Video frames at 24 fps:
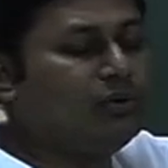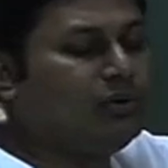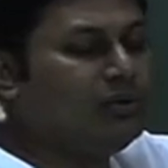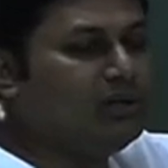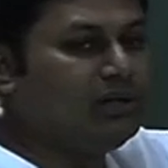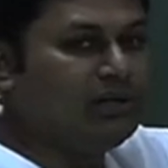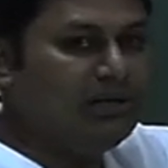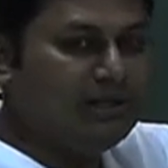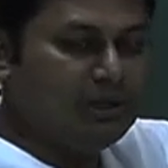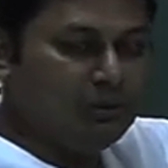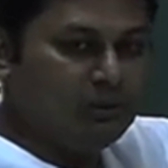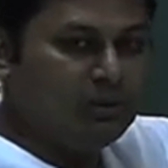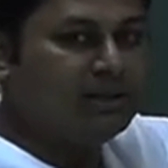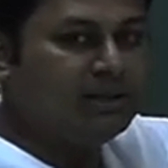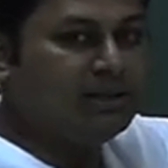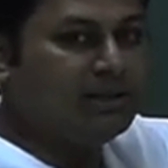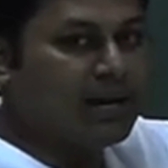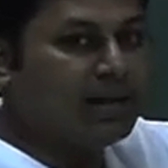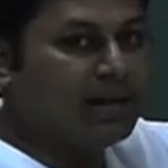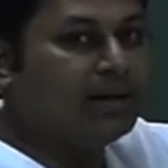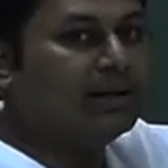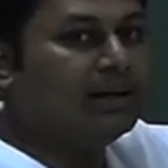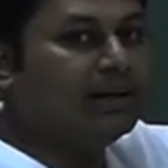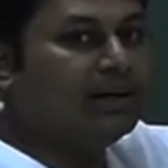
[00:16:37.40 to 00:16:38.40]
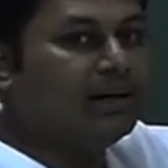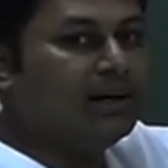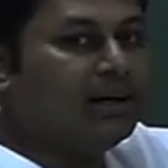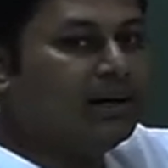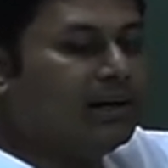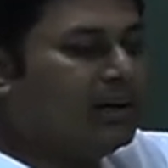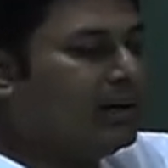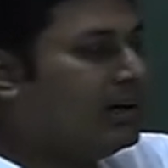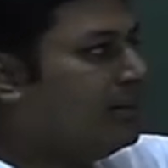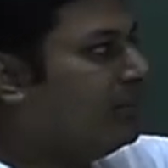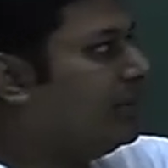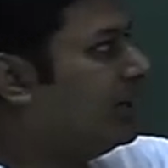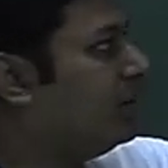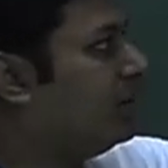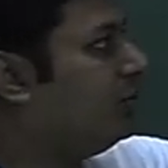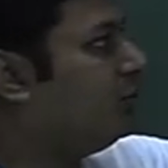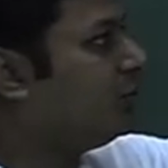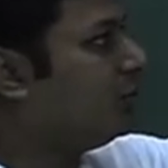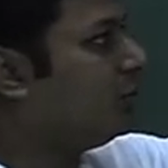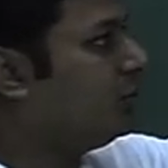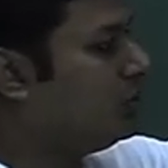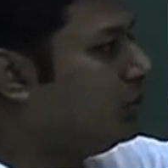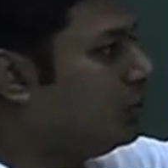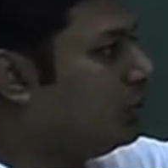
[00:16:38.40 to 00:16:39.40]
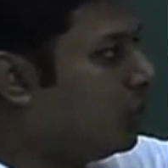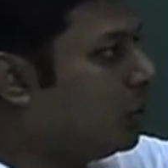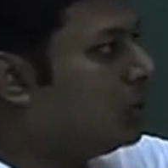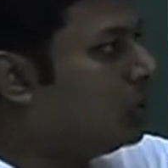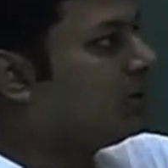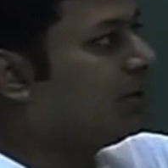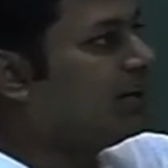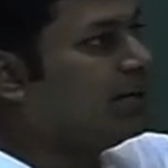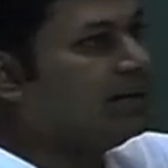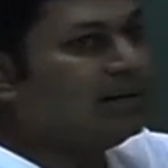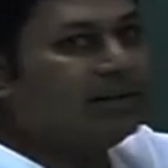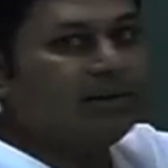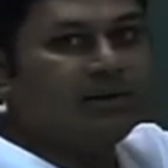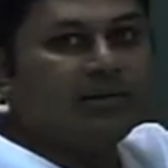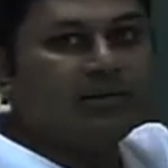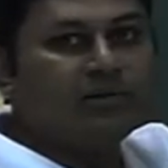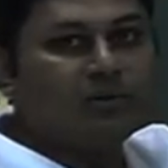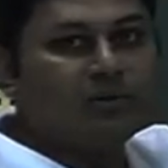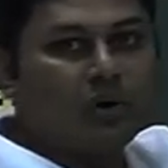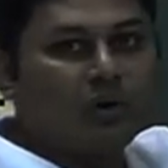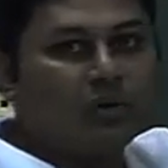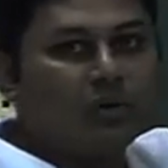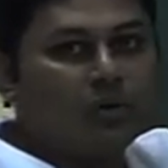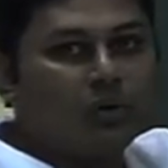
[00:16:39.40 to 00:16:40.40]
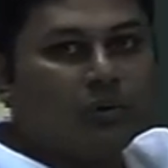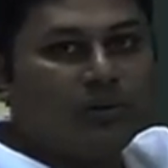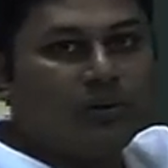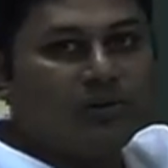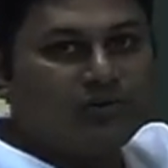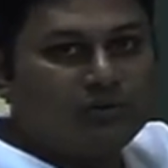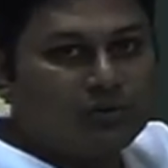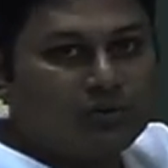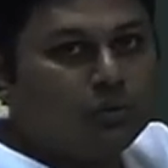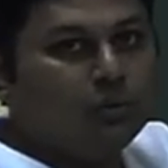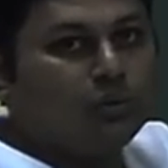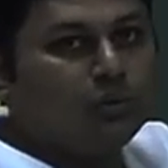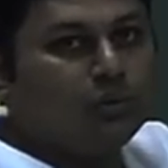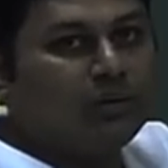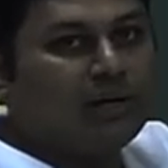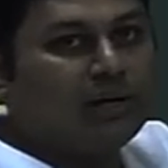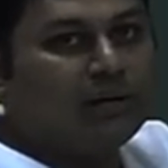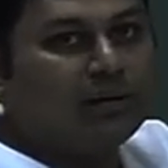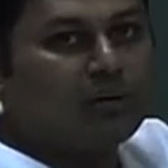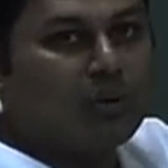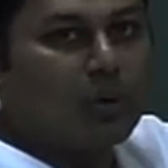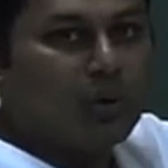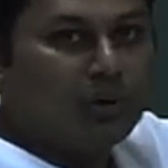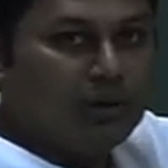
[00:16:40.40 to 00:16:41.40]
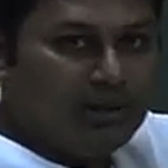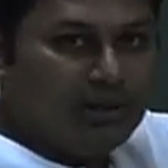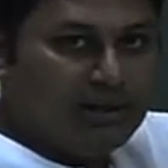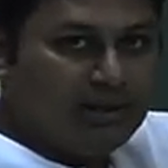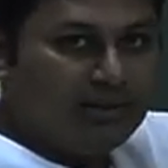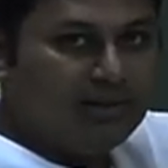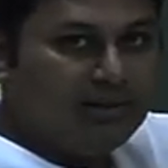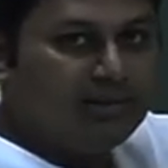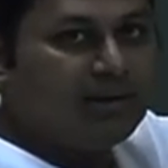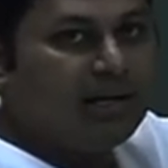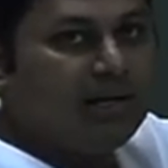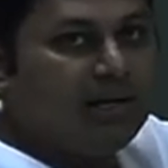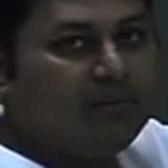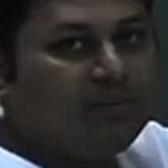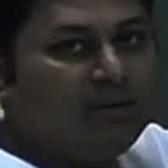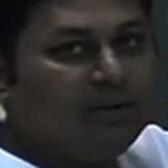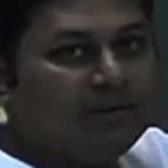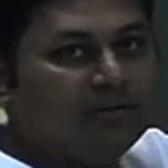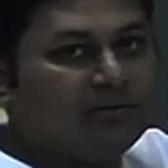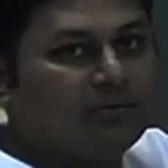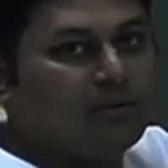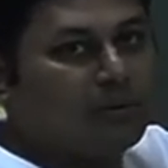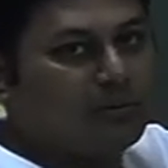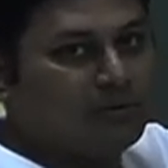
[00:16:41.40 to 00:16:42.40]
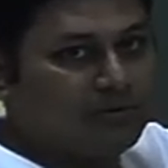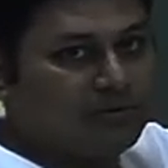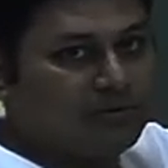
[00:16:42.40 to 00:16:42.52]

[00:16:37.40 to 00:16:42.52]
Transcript: will deal with that, but you should note that it is not always true that only these elements form the